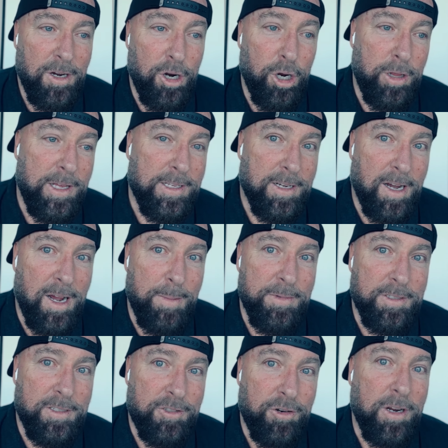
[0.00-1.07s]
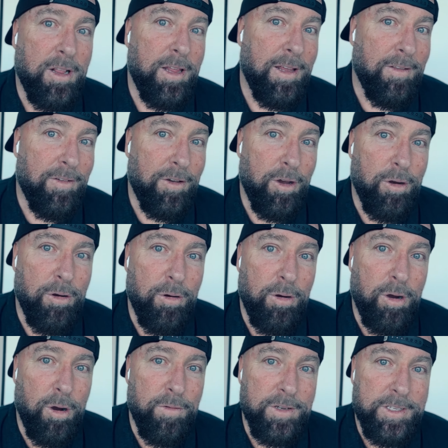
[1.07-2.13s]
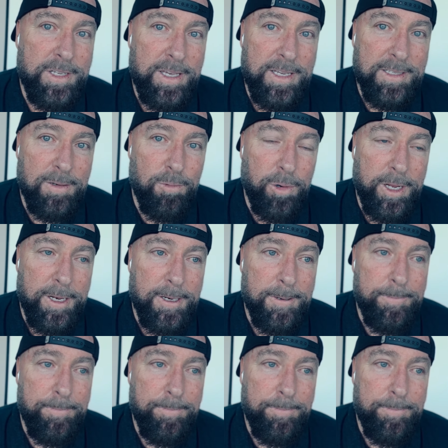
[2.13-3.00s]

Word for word: early times struggling to go overseas and win.